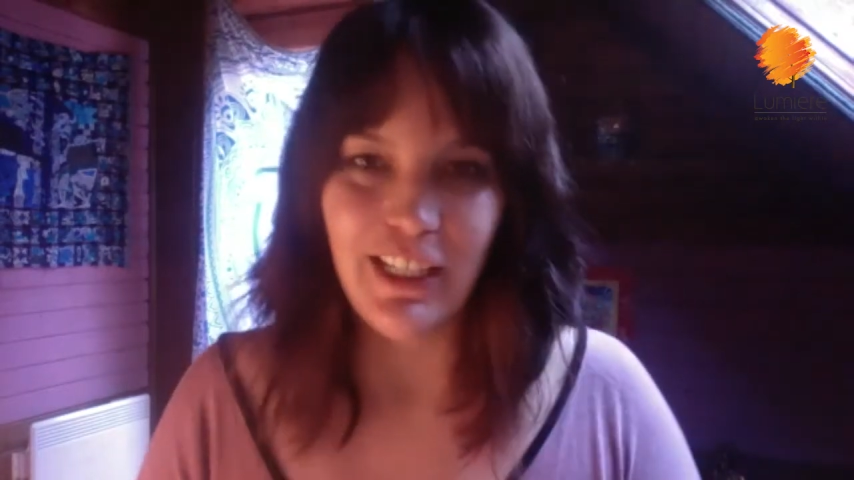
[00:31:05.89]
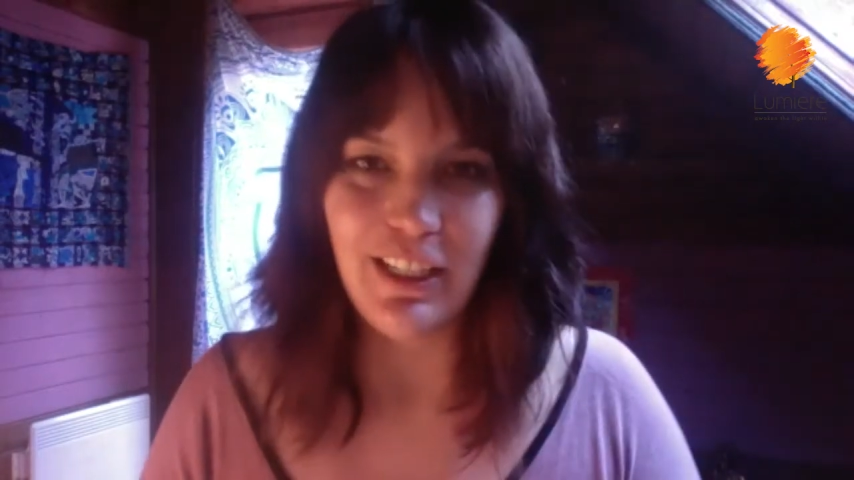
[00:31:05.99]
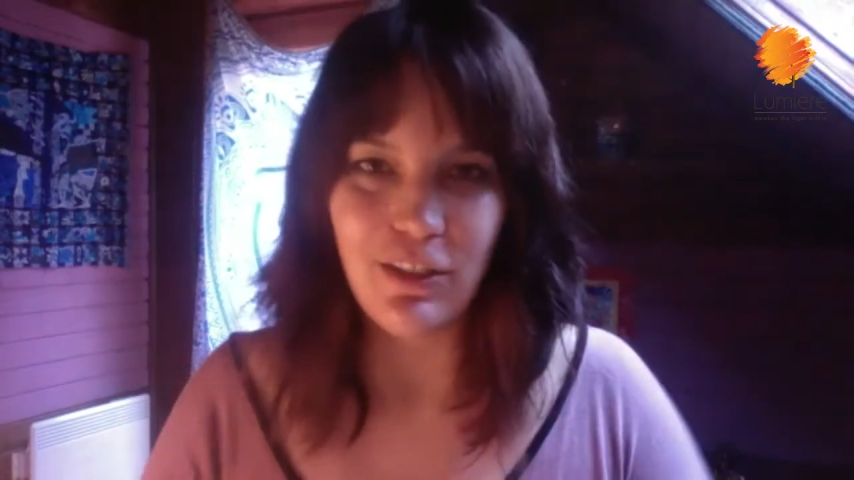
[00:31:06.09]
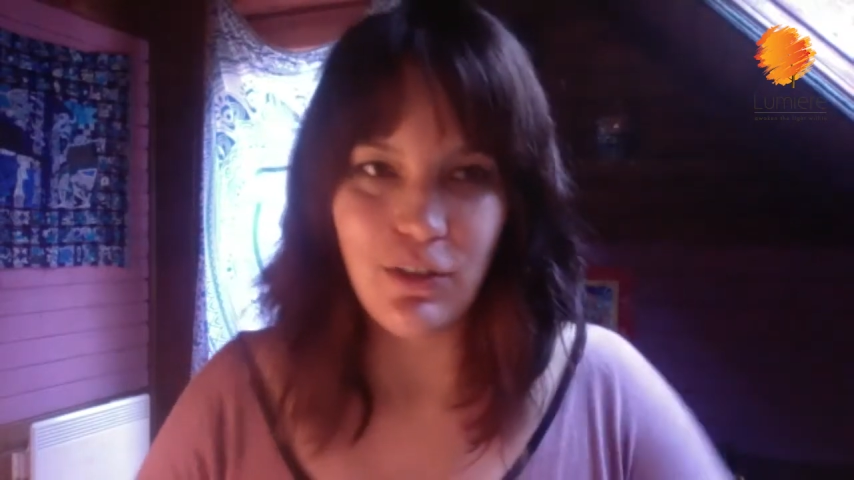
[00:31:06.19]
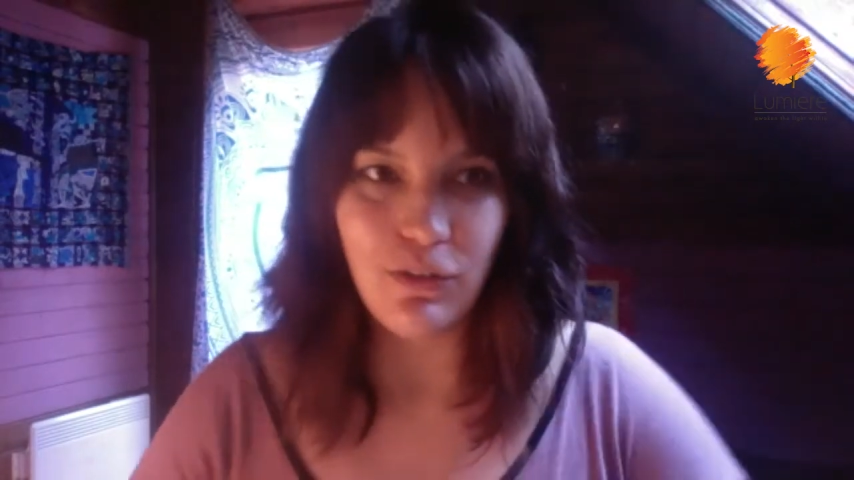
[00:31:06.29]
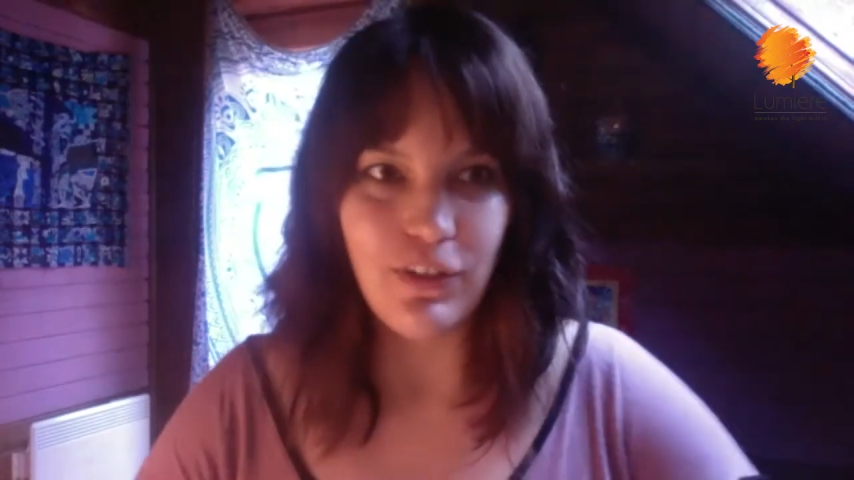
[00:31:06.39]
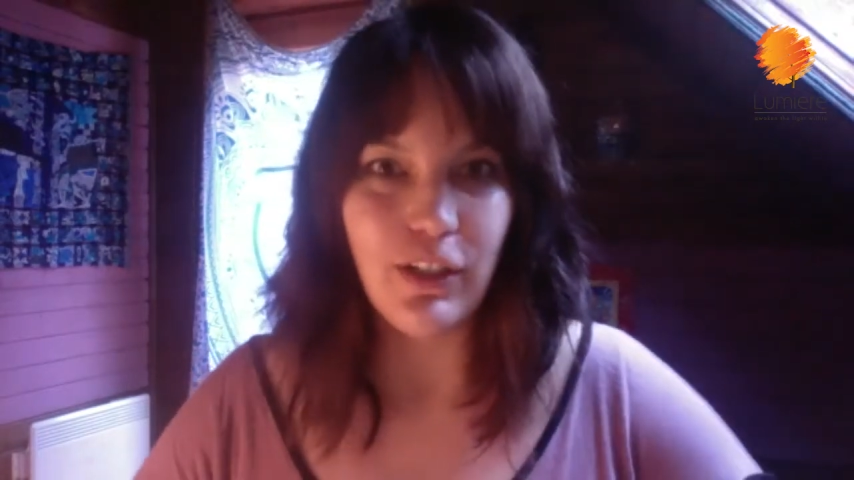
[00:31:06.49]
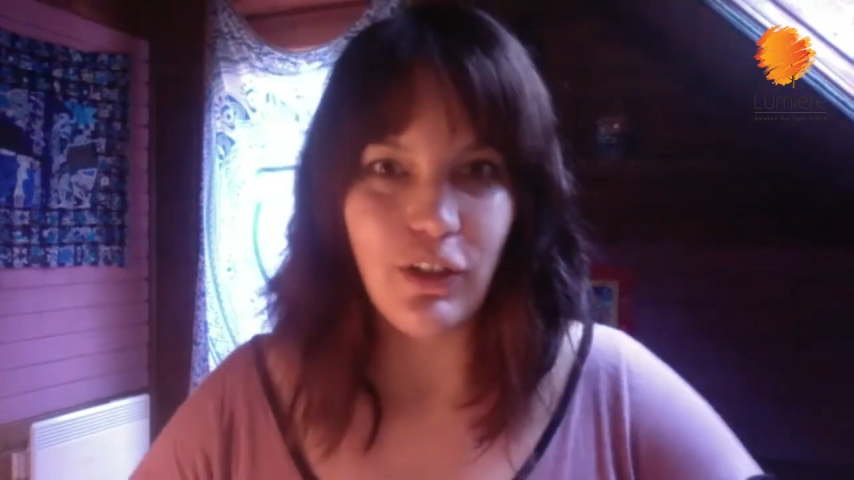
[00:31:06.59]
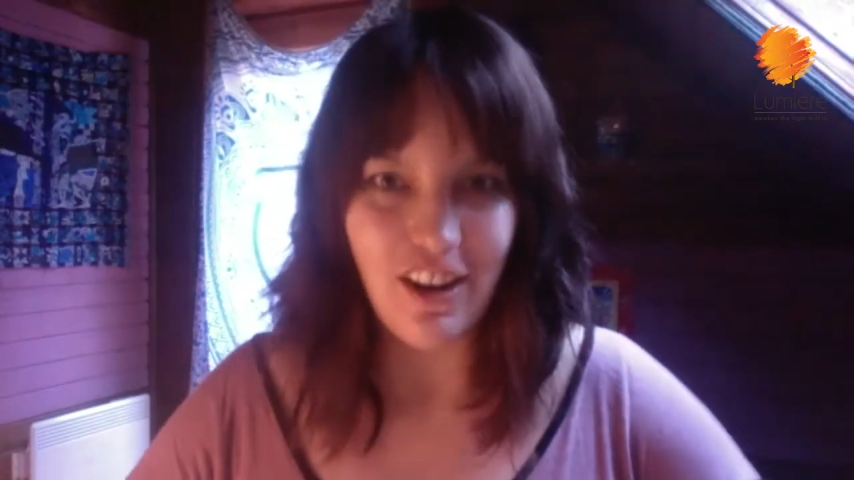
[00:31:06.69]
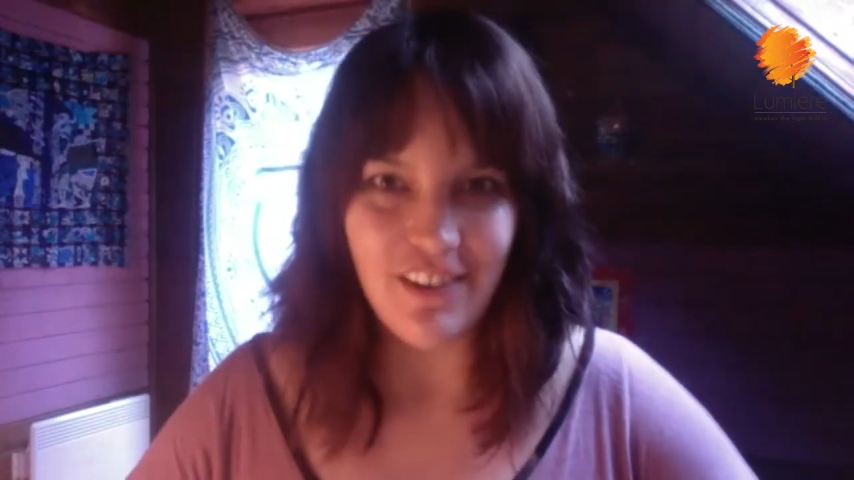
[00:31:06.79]
here to
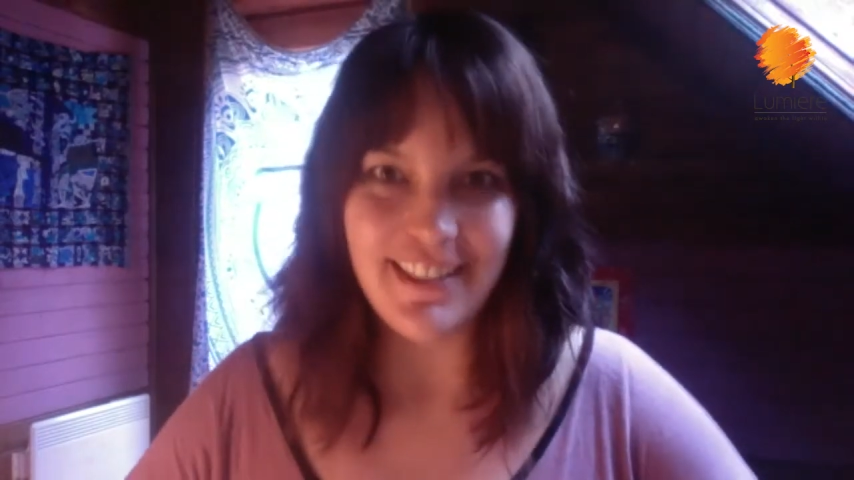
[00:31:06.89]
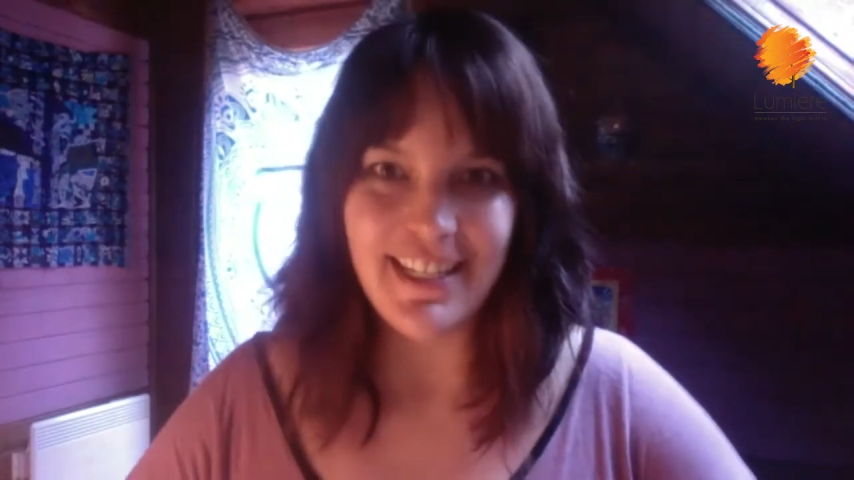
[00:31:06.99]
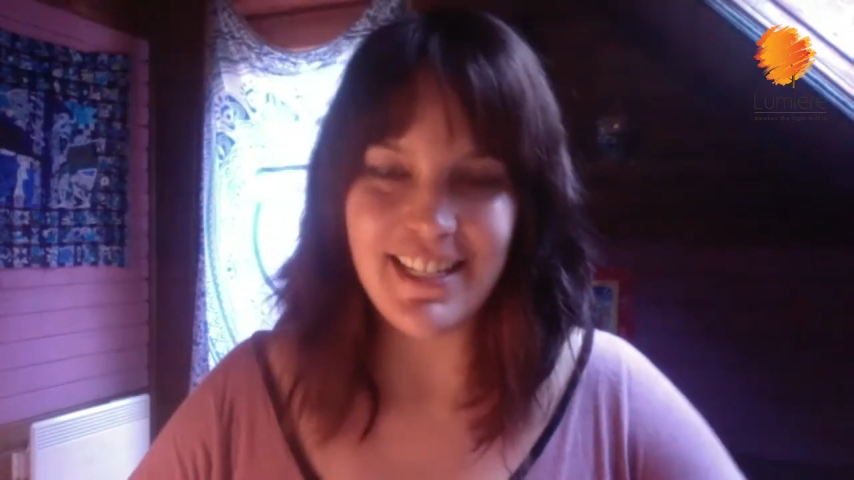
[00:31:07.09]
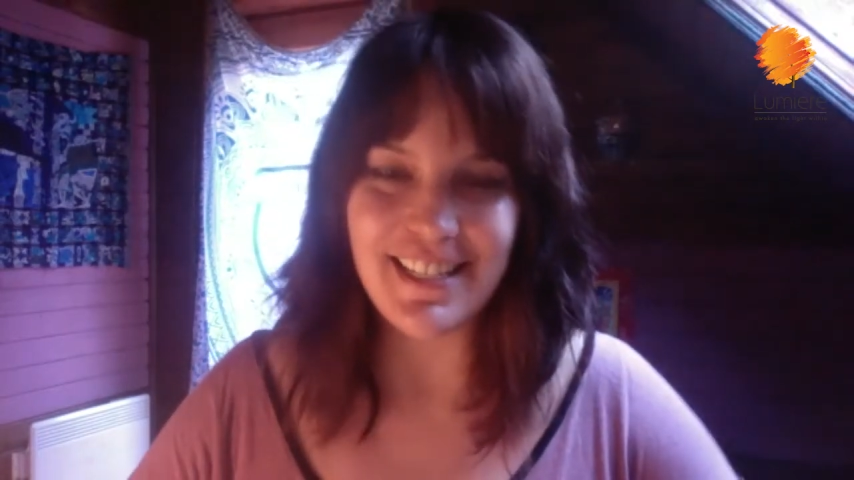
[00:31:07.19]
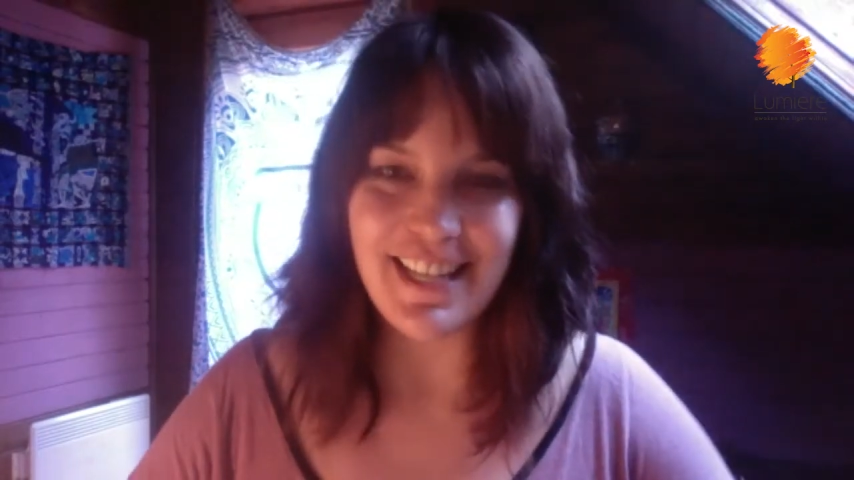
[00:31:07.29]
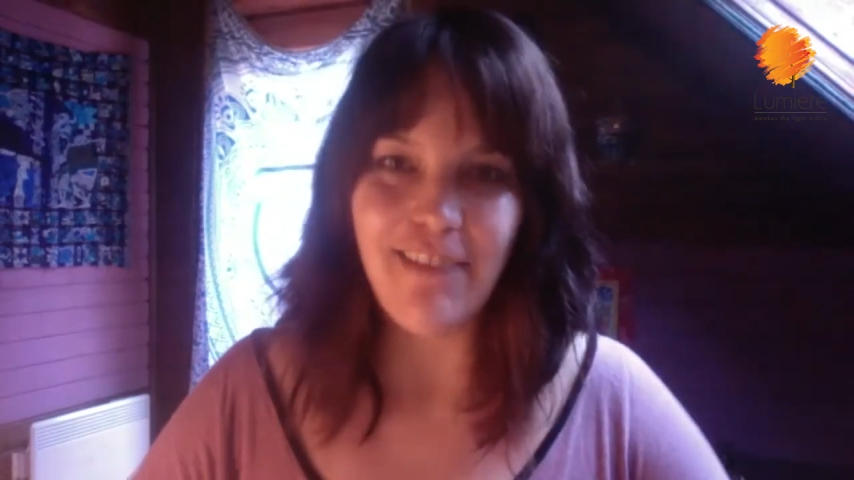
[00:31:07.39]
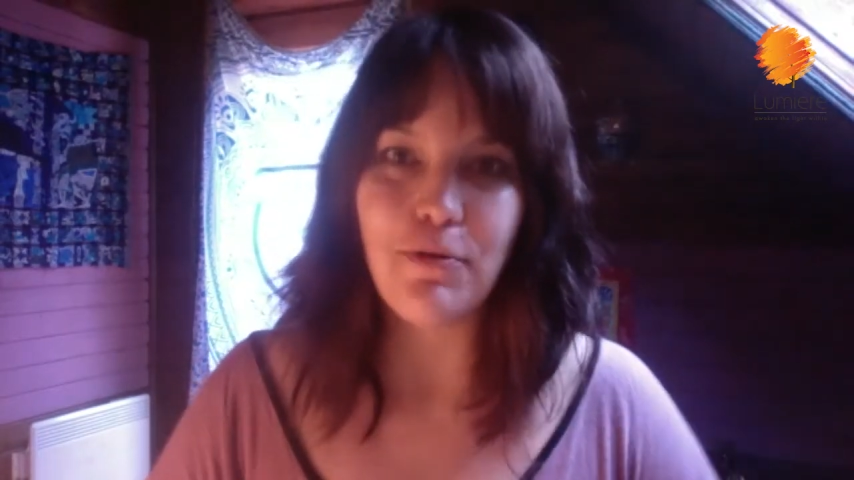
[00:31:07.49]
feel grounded and safe.